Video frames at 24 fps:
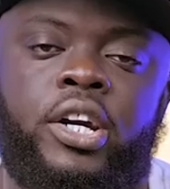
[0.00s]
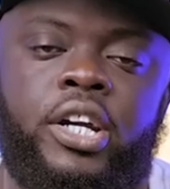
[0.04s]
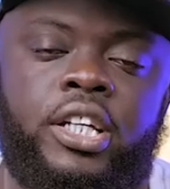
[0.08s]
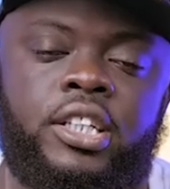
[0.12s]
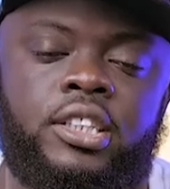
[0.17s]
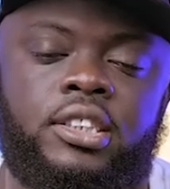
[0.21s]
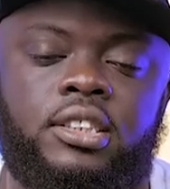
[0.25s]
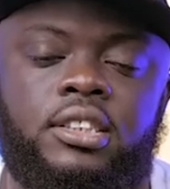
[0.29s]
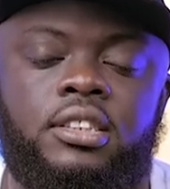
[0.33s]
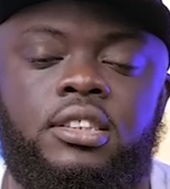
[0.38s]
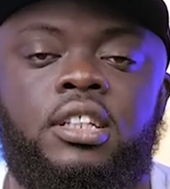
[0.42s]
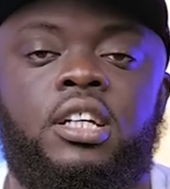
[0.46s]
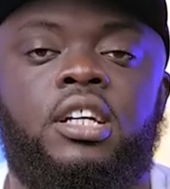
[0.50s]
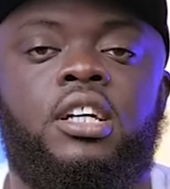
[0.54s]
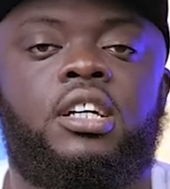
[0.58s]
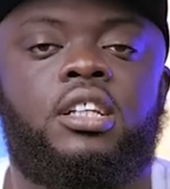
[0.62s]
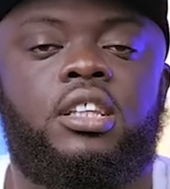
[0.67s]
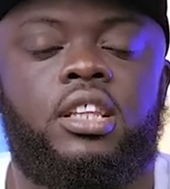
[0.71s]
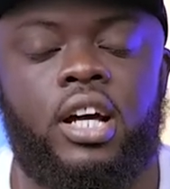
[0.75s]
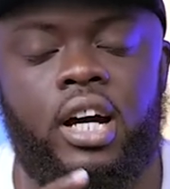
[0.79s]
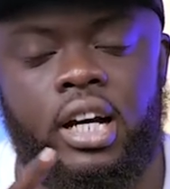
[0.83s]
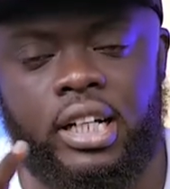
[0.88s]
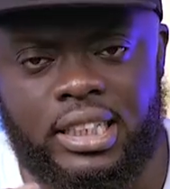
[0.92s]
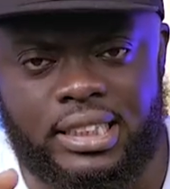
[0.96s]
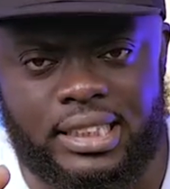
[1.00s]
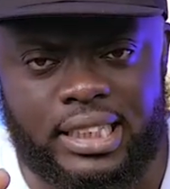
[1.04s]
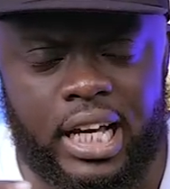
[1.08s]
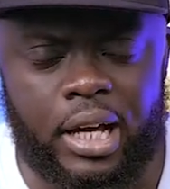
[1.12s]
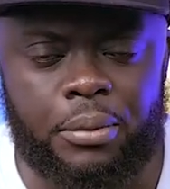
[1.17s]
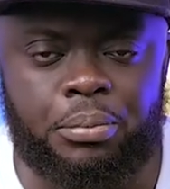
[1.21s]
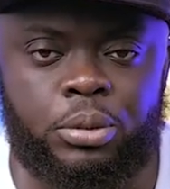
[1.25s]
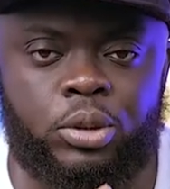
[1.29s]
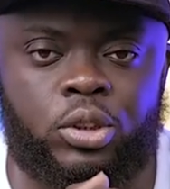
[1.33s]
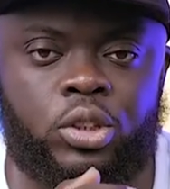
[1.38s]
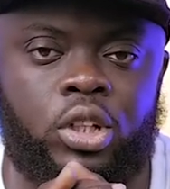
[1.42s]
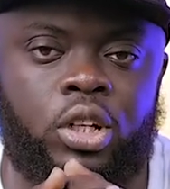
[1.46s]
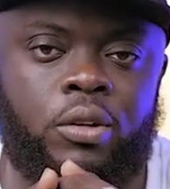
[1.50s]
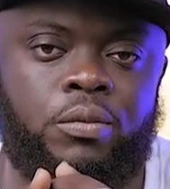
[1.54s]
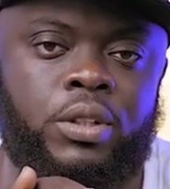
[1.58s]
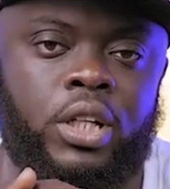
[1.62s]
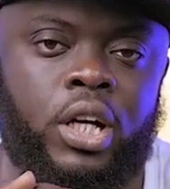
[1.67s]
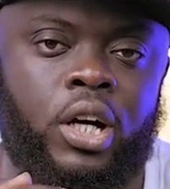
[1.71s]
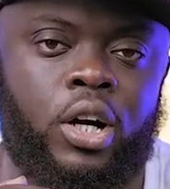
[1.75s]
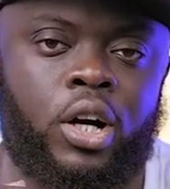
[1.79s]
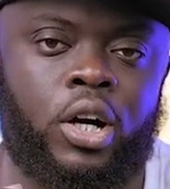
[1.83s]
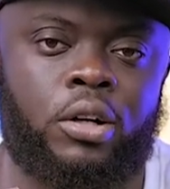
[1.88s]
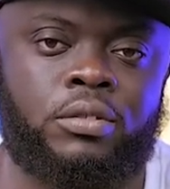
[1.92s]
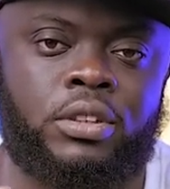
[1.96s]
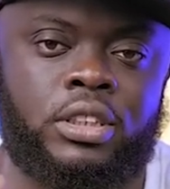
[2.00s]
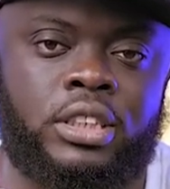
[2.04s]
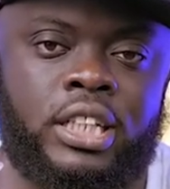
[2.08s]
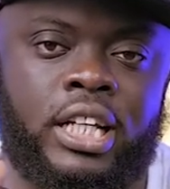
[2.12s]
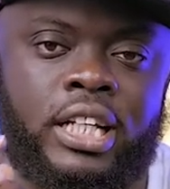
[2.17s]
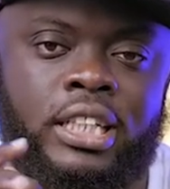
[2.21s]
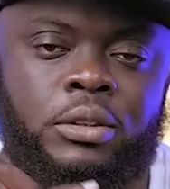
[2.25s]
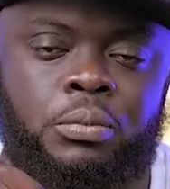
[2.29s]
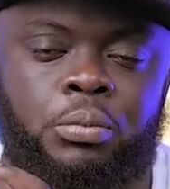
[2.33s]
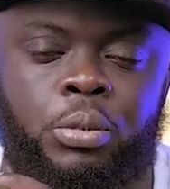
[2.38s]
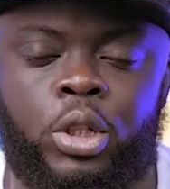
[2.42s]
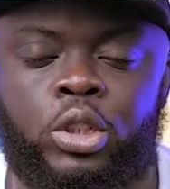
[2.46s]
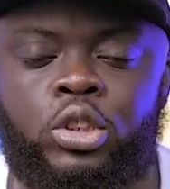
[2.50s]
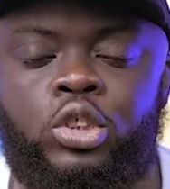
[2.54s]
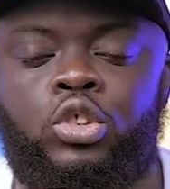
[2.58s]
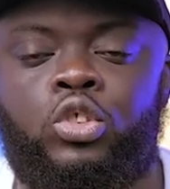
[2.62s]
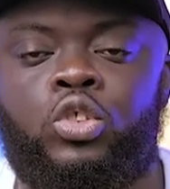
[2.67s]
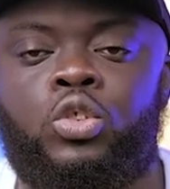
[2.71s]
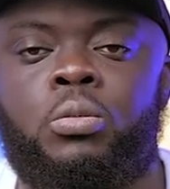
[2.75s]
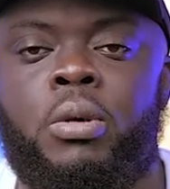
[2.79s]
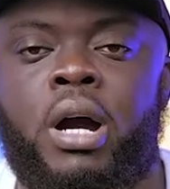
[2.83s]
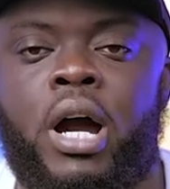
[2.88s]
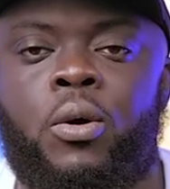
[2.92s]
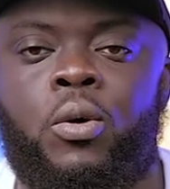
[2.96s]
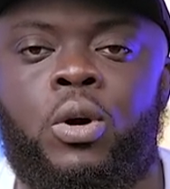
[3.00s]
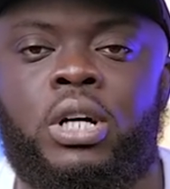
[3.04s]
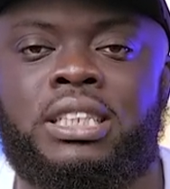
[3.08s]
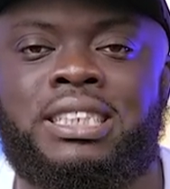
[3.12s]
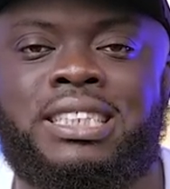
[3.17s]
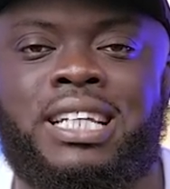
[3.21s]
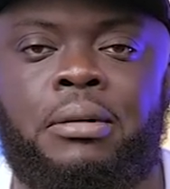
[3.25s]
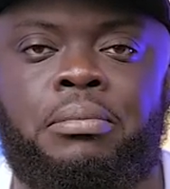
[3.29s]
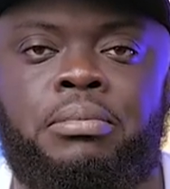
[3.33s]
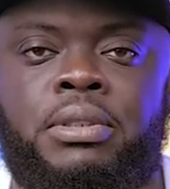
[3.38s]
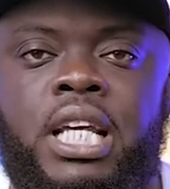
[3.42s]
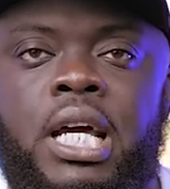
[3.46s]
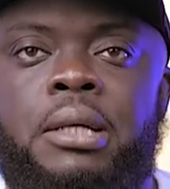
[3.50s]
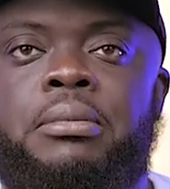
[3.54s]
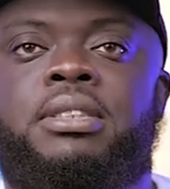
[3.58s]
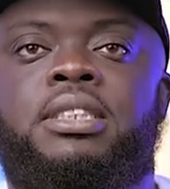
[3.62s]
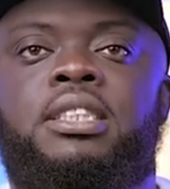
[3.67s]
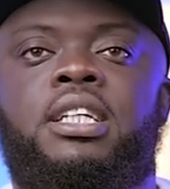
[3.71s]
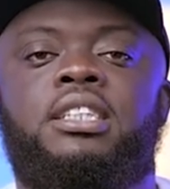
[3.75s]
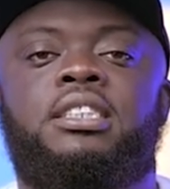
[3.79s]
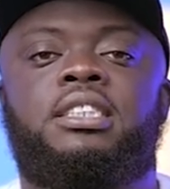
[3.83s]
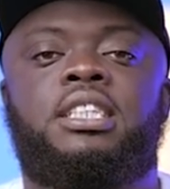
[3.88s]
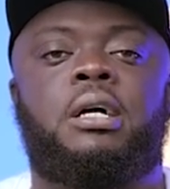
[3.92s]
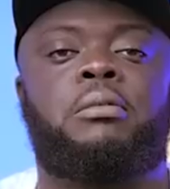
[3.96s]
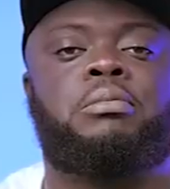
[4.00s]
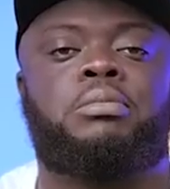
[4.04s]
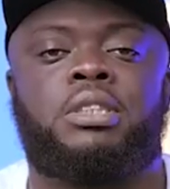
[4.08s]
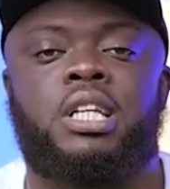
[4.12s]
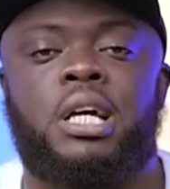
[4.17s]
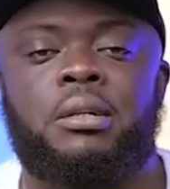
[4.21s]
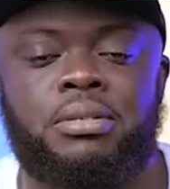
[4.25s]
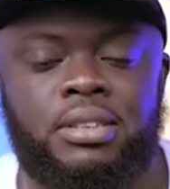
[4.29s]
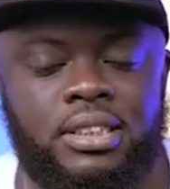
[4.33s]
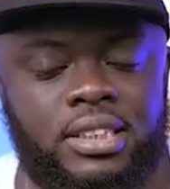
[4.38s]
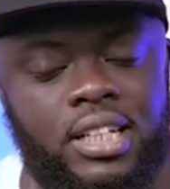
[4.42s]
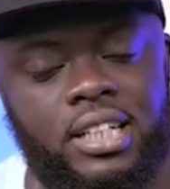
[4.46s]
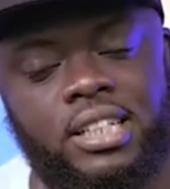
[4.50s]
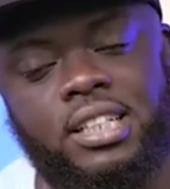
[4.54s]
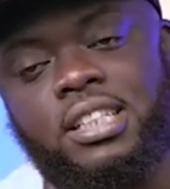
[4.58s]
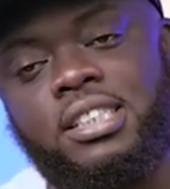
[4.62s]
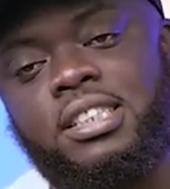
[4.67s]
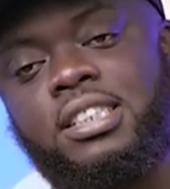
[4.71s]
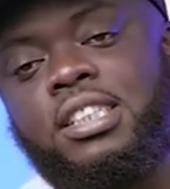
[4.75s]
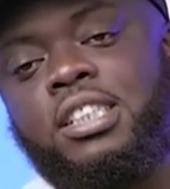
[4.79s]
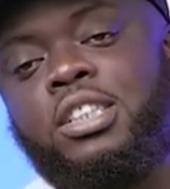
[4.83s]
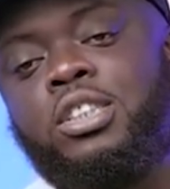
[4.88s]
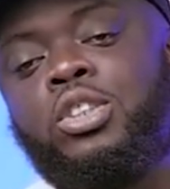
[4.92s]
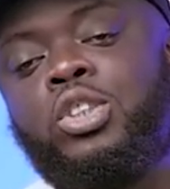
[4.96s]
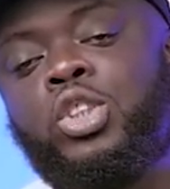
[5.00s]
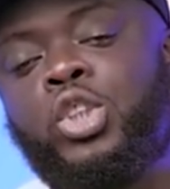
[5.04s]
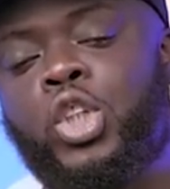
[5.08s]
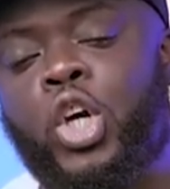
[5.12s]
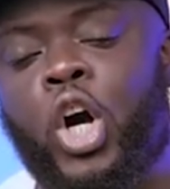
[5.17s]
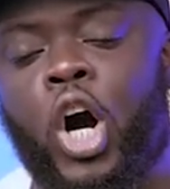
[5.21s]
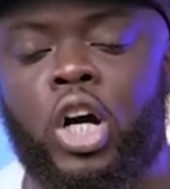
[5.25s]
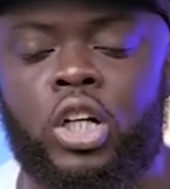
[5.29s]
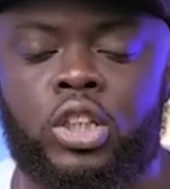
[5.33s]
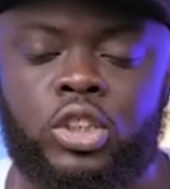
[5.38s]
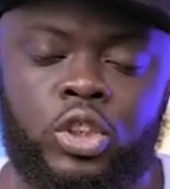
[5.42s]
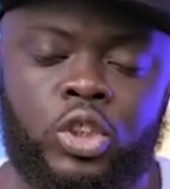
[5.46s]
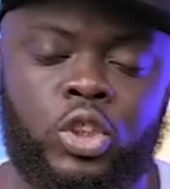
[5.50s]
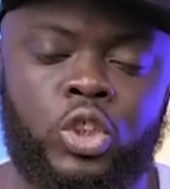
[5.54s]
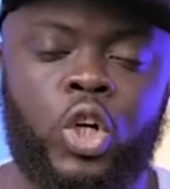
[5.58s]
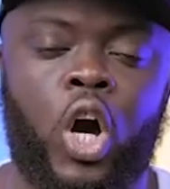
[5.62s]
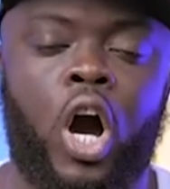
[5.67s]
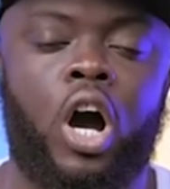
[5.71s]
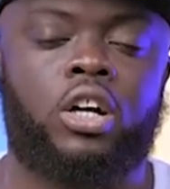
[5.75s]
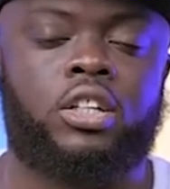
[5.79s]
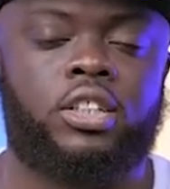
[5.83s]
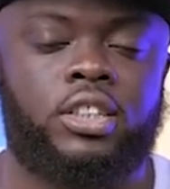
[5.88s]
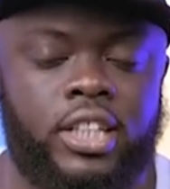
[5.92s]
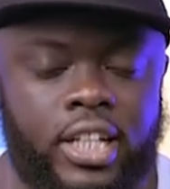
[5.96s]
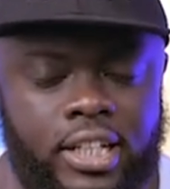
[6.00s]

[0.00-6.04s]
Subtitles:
reason. Now, this episode of Y'all of the Day is brought to you by what? Tap Tap Send. Tap Tap Send is in New York, New York.